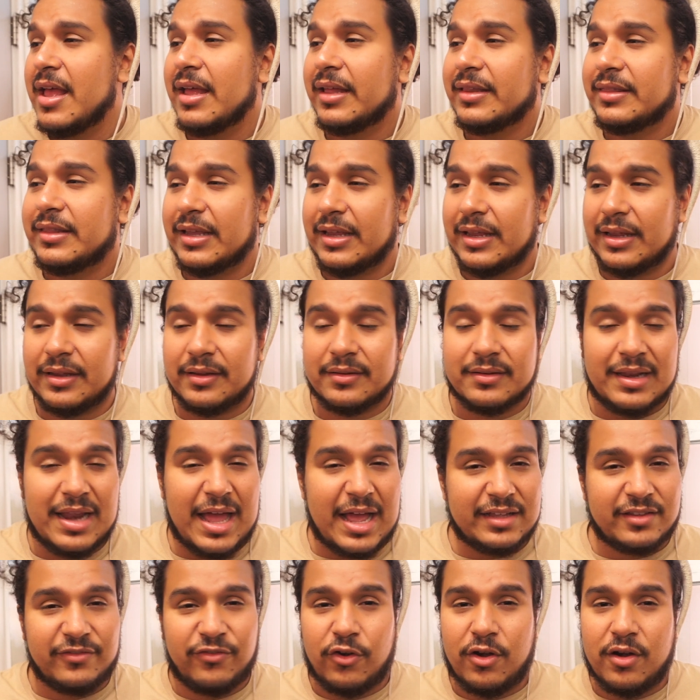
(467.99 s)
they
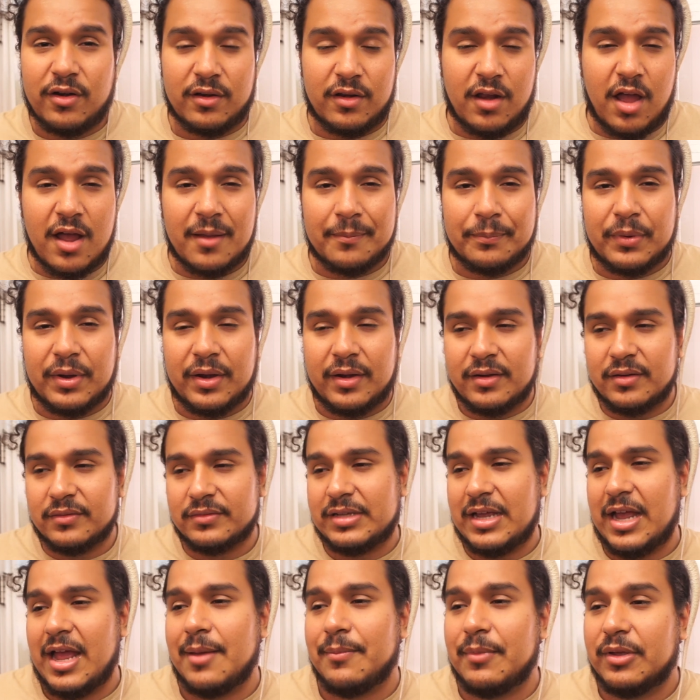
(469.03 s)
last for a long period of time,